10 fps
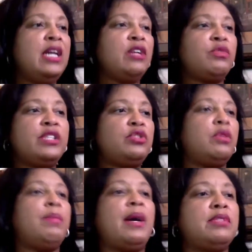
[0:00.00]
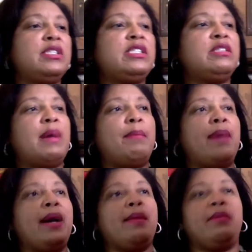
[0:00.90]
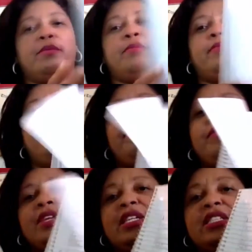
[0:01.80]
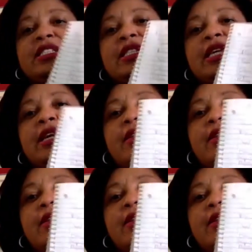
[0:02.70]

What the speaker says: Create your Bible. This is my Bible. And it's thick.